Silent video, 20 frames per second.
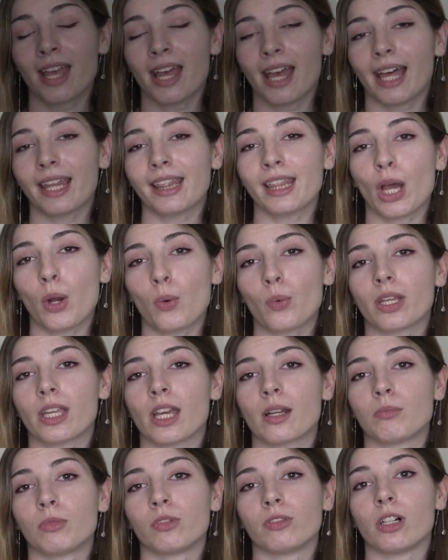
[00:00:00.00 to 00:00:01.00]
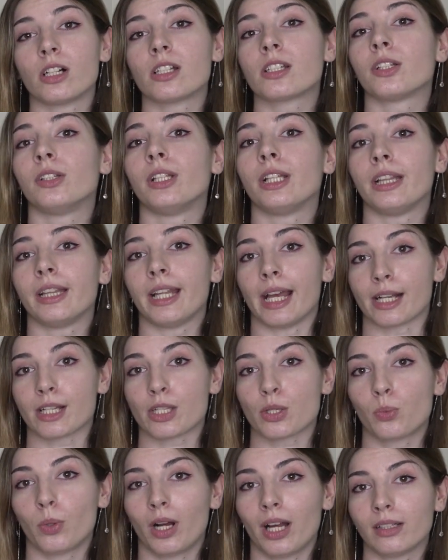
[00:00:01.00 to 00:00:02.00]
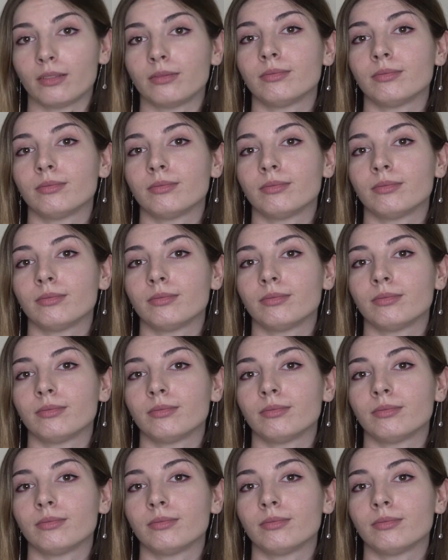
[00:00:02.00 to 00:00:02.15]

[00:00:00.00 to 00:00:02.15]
And now we can move on to the next one,